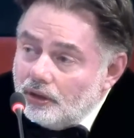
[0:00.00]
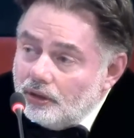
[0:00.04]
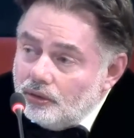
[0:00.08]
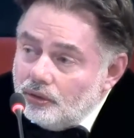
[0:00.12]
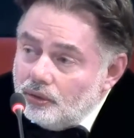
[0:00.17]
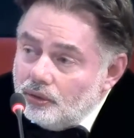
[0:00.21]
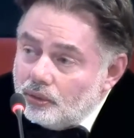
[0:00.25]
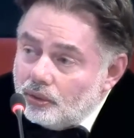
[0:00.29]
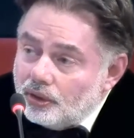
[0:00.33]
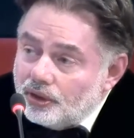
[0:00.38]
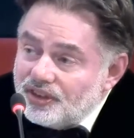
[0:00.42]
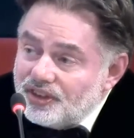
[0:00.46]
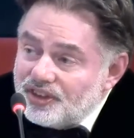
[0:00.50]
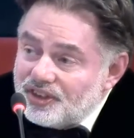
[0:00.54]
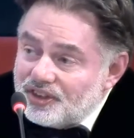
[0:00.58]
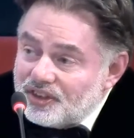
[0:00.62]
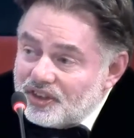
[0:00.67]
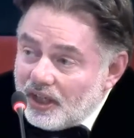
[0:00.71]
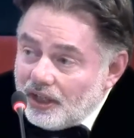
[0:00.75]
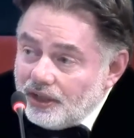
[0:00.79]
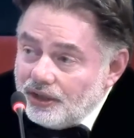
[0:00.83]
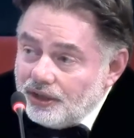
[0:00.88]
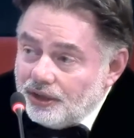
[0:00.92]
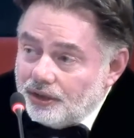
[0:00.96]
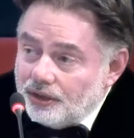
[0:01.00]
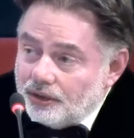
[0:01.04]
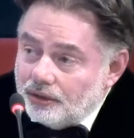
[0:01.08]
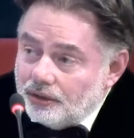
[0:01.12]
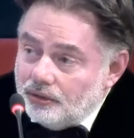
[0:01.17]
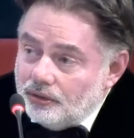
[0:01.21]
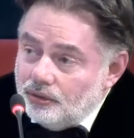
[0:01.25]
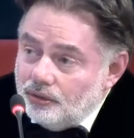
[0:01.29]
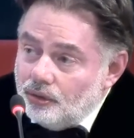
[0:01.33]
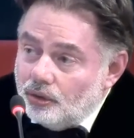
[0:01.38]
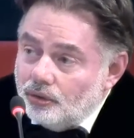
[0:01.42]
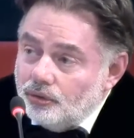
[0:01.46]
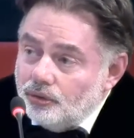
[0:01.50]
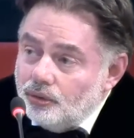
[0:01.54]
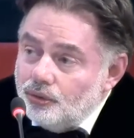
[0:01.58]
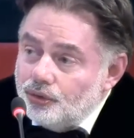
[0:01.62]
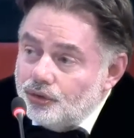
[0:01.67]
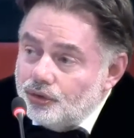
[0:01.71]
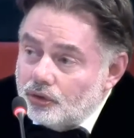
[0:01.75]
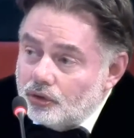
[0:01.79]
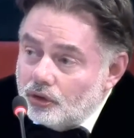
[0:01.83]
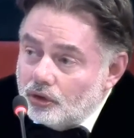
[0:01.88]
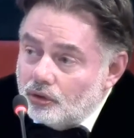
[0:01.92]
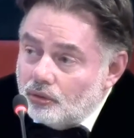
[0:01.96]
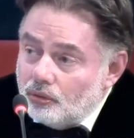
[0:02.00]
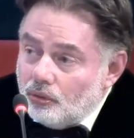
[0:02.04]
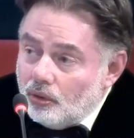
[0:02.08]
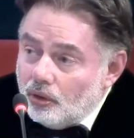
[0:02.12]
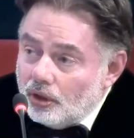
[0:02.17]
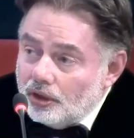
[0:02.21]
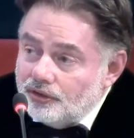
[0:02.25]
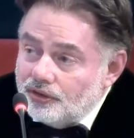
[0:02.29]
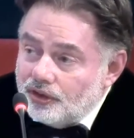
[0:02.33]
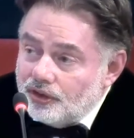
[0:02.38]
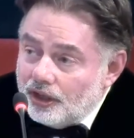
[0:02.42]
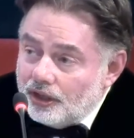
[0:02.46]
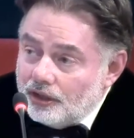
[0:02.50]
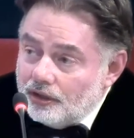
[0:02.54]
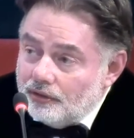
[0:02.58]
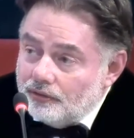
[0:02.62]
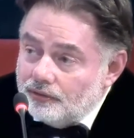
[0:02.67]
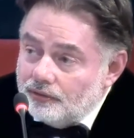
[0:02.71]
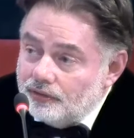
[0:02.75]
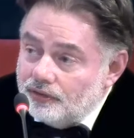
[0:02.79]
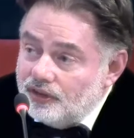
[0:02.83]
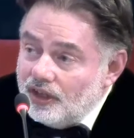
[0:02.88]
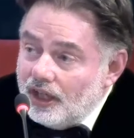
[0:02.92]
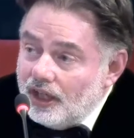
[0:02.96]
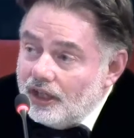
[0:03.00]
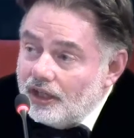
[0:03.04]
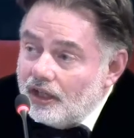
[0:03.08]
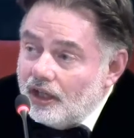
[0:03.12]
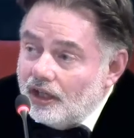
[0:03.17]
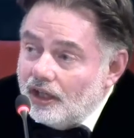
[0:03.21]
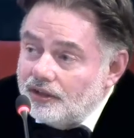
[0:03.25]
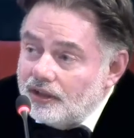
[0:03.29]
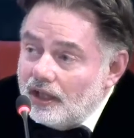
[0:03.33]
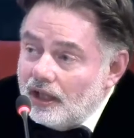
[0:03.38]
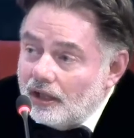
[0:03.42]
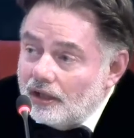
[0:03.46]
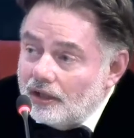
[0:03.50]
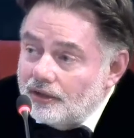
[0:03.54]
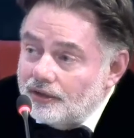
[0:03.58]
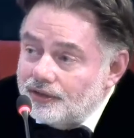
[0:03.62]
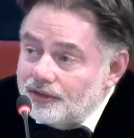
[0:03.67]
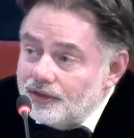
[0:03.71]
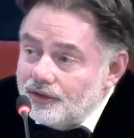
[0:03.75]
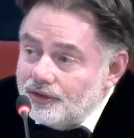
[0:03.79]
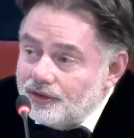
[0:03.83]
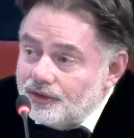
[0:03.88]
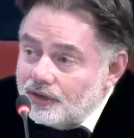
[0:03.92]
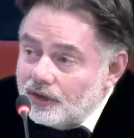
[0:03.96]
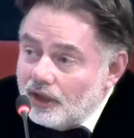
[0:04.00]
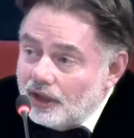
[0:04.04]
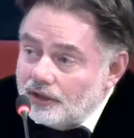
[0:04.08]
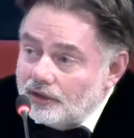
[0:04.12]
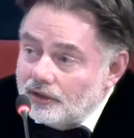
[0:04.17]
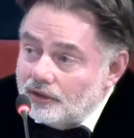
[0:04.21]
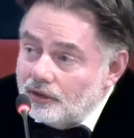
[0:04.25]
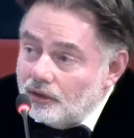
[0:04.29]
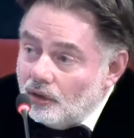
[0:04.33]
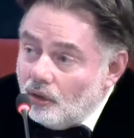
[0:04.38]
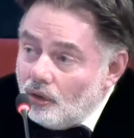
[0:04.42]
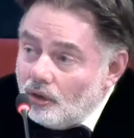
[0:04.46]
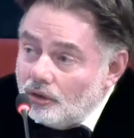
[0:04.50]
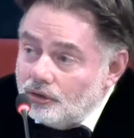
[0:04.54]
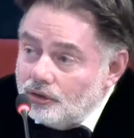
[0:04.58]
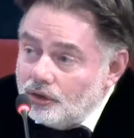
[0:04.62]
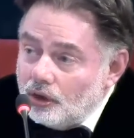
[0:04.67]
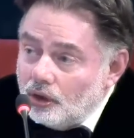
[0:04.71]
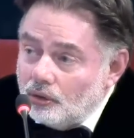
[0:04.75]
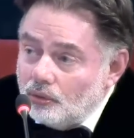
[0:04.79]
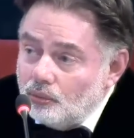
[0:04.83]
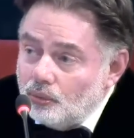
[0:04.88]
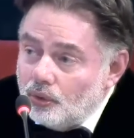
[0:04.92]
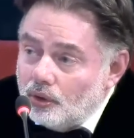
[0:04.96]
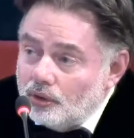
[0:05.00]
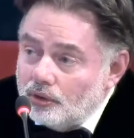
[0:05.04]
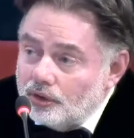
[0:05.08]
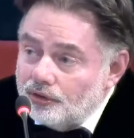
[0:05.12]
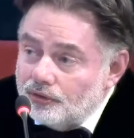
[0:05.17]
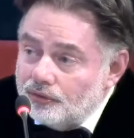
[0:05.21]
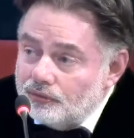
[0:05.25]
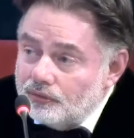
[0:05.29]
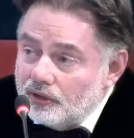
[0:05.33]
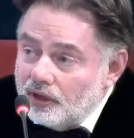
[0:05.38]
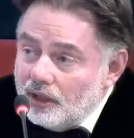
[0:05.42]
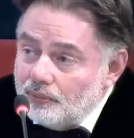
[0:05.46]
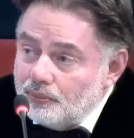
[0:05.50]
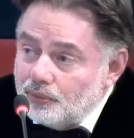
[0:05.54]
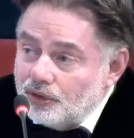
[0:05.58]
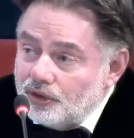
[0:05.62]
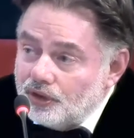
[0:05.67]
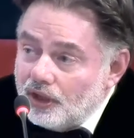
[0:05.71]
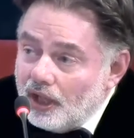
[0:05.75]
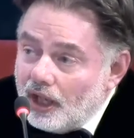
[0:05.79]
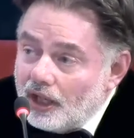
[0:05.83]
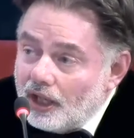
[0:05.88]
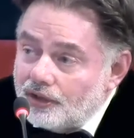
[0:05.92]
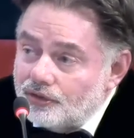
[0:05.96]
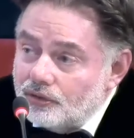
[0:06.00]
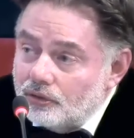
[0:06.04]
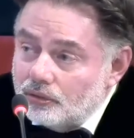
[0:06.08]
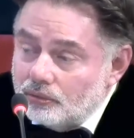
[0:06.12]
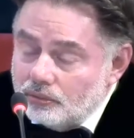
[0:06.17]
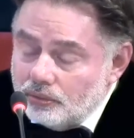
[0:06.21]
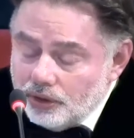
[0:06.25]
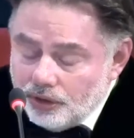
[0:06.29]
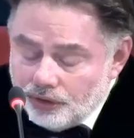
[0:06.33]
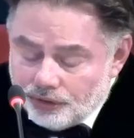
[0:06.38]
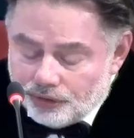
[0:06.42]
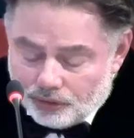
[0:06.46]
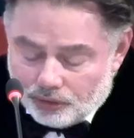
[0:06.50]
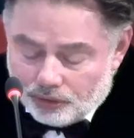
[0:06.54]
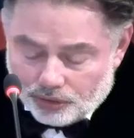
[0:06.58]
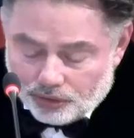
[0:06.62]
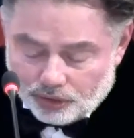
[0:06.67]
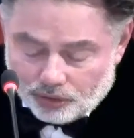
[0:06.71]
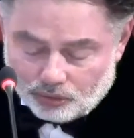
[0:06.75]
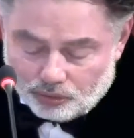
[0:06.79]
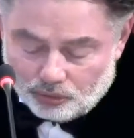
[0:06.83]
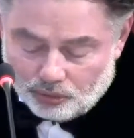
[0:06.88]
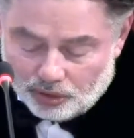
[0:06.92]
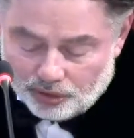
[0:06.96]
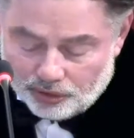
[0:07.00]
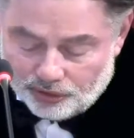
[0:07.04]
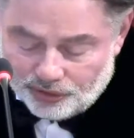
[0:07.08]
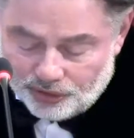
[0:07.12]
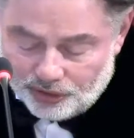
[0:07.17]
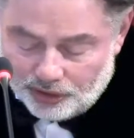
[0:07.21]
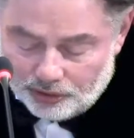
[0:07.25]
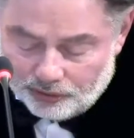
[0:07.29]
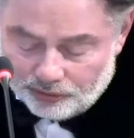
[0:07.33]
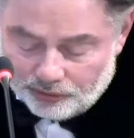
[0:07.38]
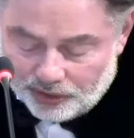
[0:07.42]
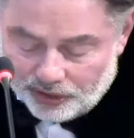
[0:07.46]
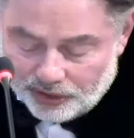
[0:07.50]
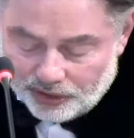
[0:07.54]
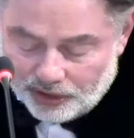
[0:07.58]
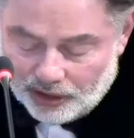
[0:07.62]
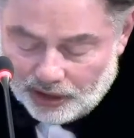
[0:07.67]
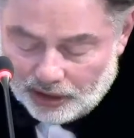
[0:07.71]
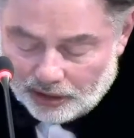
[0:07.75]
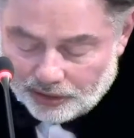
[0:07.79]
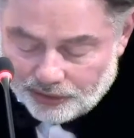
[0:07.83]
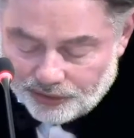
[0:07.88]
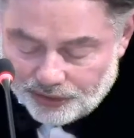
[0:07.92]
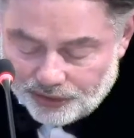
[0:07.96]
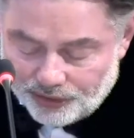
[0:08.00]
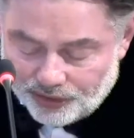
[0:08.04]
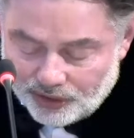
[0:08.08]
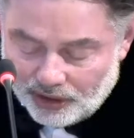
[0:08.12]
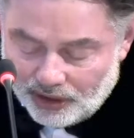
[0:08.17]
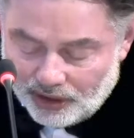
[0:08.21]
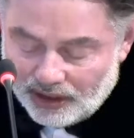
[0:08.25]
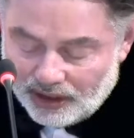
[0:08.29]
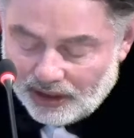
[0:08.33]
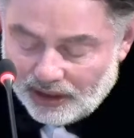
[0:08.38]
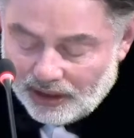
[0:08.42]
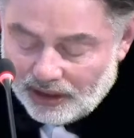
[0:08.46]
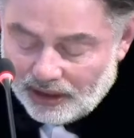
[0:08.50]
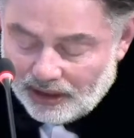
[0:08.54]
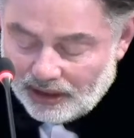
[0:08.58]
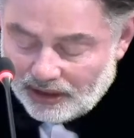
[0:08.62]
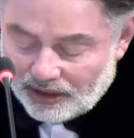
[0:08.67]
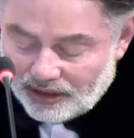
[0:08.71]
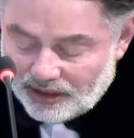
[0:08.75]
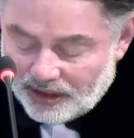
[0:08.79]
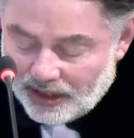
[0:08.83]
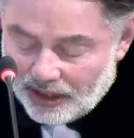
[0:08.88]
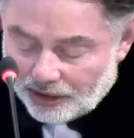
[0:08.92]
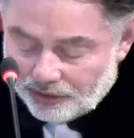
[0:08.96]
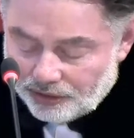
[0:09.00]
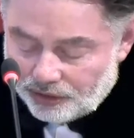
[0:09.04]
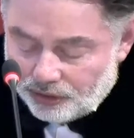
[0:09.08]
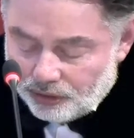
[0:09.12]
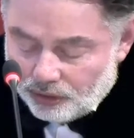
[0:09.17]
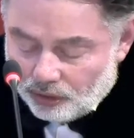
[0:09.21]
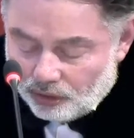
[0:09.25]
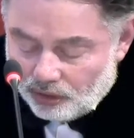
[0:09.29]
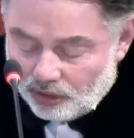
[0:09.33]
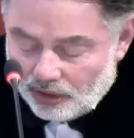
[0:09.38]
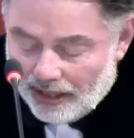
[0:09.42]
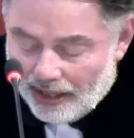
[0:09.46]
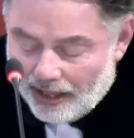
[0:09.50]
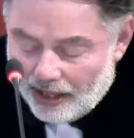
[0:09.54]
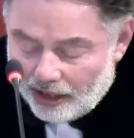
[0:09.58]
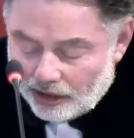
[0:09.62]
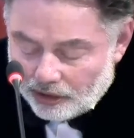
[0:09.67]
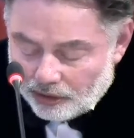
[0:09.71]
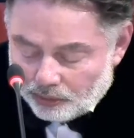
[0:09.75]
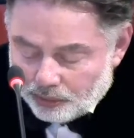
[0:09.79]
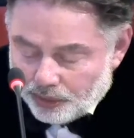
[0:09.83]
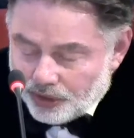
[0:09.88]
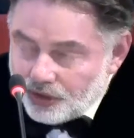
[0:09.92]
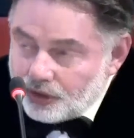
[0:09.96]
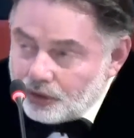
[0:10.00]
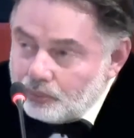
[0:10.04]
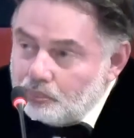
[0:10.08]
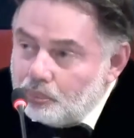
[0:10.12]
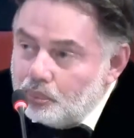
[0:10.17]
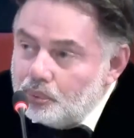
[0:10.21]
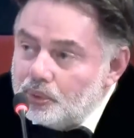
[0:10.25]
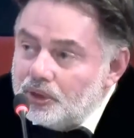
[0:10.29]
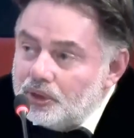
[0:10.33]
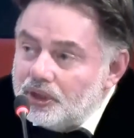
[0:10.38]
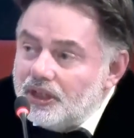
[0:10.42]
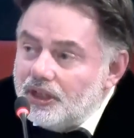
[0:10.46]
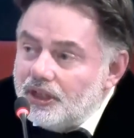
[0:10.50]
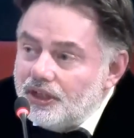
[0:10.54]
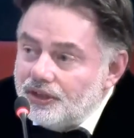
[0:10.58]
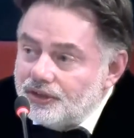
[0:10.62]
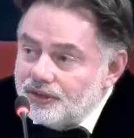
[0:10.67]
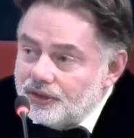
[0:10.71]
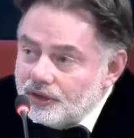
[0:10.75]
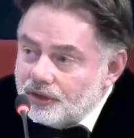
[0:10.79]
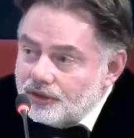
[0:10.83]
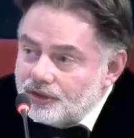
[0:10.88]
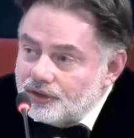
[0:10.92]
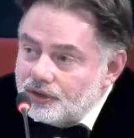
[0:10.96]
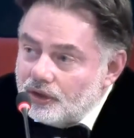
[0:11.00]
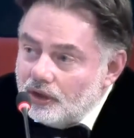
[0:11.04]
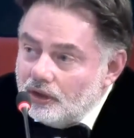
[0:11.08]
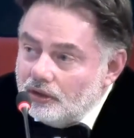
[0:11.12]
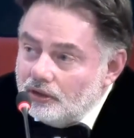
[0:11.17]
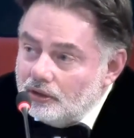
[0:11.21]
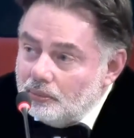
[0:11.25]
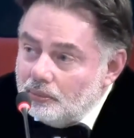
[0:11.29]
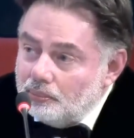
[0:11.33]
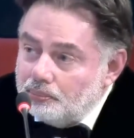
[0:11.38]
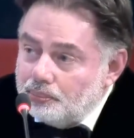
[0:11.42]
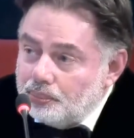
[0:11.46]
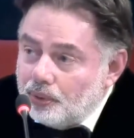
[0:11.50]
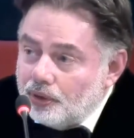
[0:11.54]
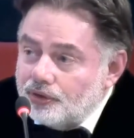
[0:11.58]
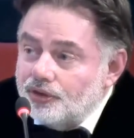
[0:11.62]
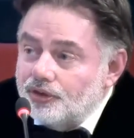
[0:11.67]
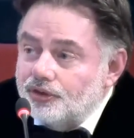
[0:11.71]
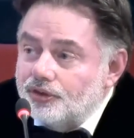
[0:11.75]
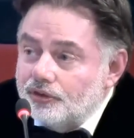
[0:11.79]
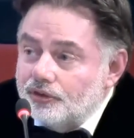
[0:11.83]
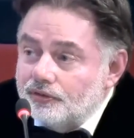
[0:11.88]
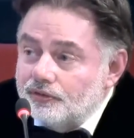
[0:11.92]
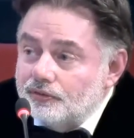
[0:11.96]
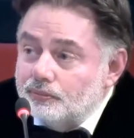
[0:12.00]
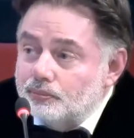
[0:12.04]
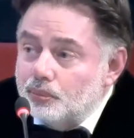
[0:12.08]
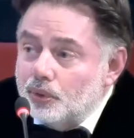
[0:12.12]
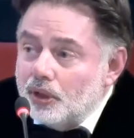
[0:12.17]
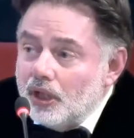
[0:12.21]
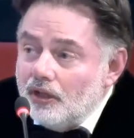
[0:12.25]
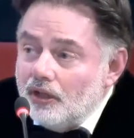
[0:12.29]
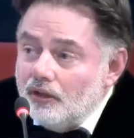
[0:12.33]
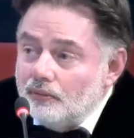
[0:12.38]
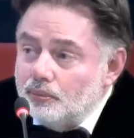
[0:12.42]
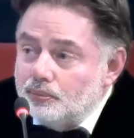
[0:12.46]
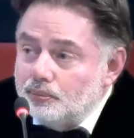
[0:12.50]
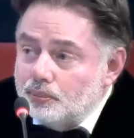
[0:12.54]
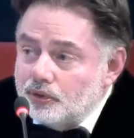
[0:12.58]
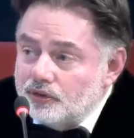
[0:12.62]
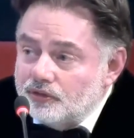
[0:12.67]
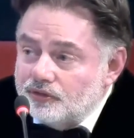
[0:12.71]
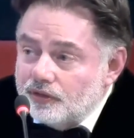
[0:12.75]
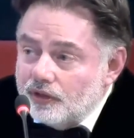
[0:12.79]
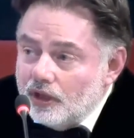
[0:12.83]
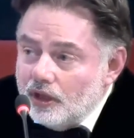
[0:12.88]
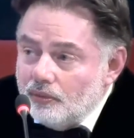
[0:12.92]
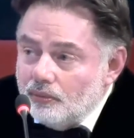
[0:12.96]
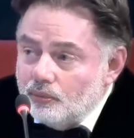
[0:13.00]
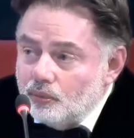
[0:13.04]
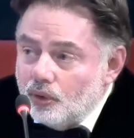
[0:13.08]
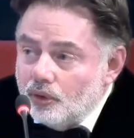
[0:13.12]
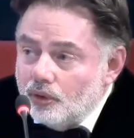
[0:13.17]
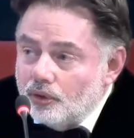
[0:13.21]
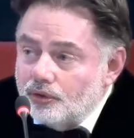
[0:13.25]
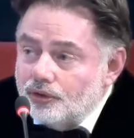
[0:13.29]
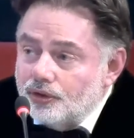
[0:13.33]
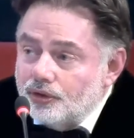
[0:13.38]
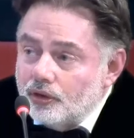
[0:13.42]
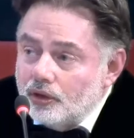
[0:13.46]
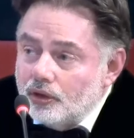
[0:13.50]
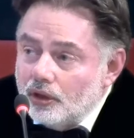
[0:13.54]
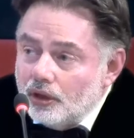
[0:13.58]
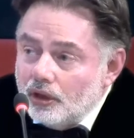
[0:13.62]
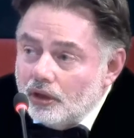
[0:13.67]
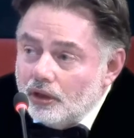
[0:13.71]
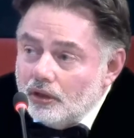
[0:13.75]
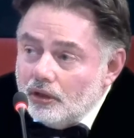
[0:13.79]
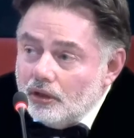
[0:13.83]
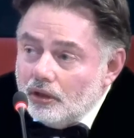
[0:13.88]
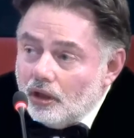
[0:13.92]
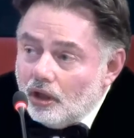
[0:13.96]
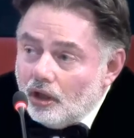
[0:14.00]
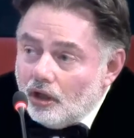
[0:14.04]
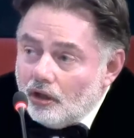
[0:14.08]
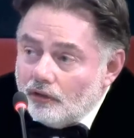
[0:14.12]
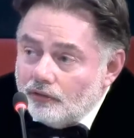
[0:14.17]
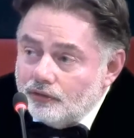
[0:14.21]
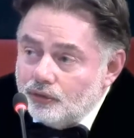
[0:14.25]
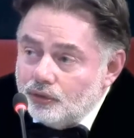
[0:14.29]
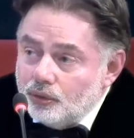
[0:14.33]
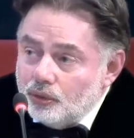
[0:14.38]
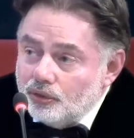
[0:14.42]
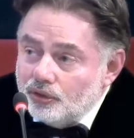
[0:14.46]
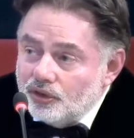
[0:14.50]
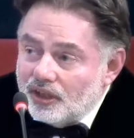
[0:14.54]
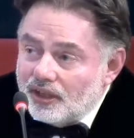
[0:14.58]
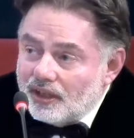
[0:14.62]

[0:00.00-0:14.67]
you are saying you're using a qualitative data analysis and all your work is framed in action research and qualitative analysis, yet your language breezes the positive framework of doing the